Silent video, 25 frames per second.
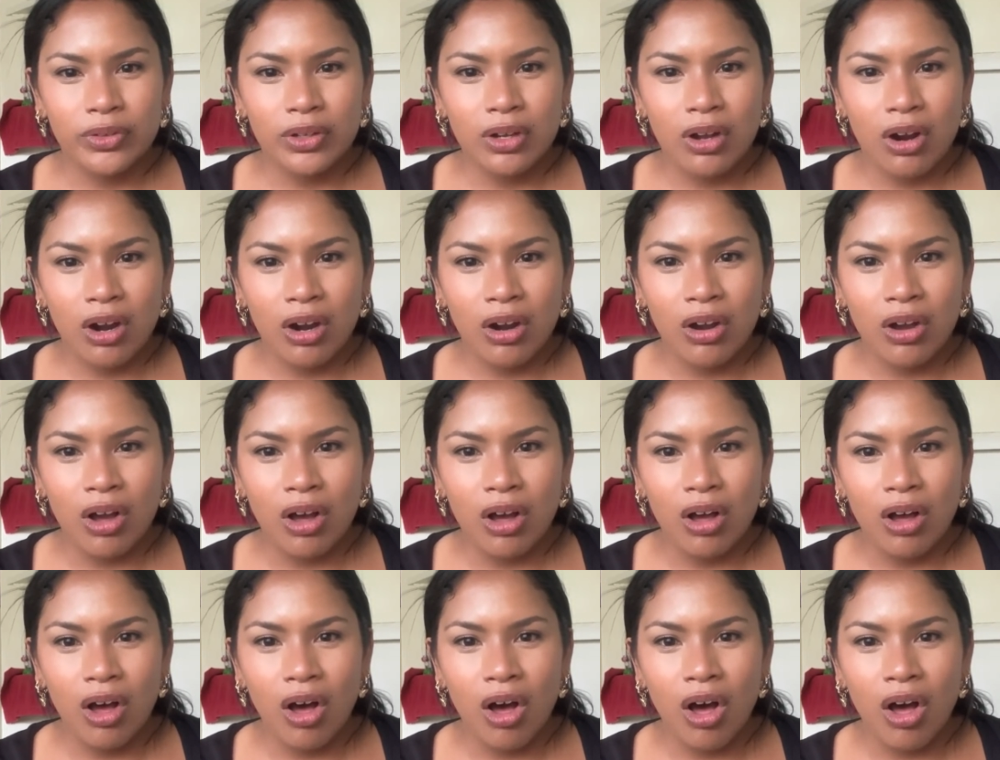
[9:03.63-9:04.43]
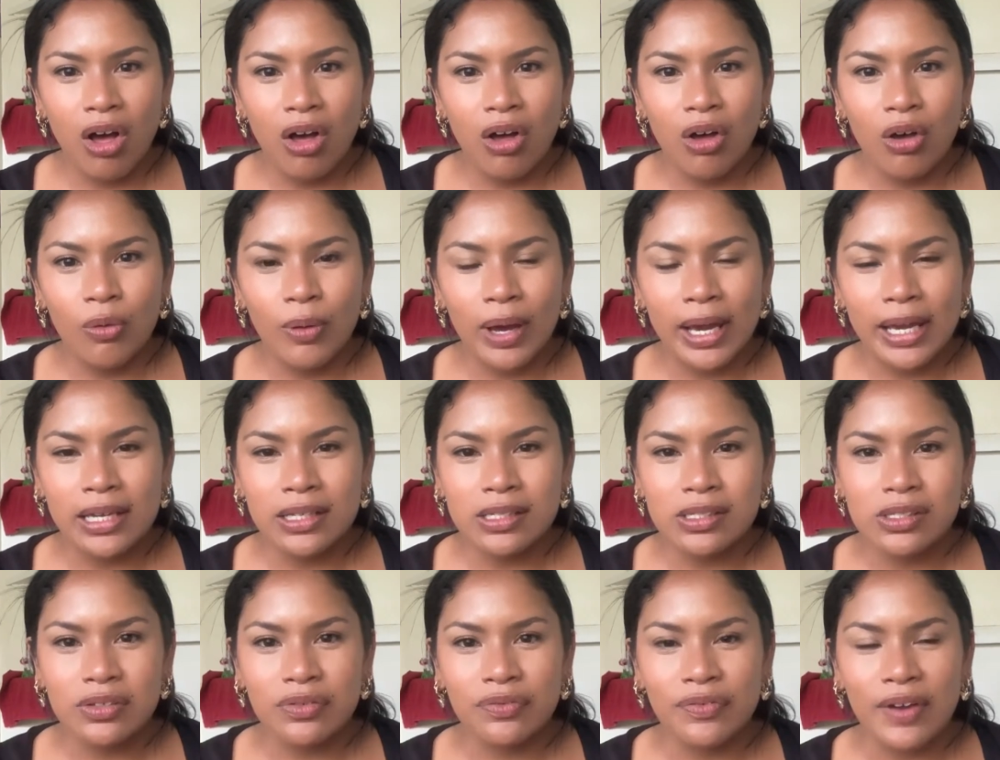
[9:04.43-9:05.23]
Are all
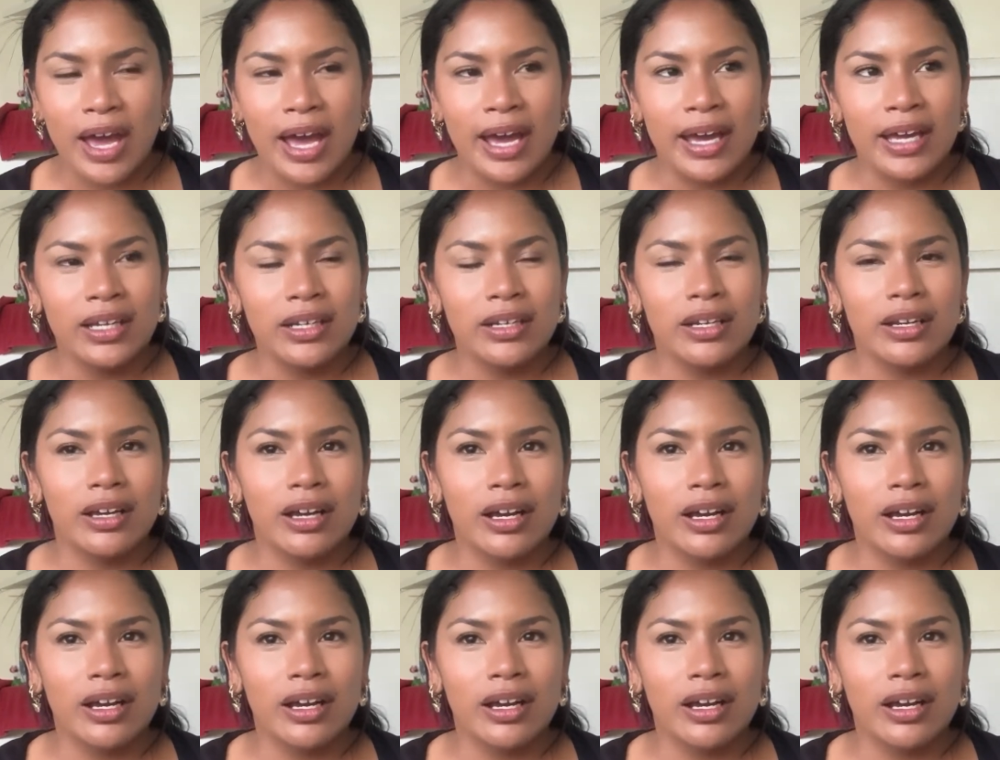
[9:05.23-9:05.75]
Hawaiians fat?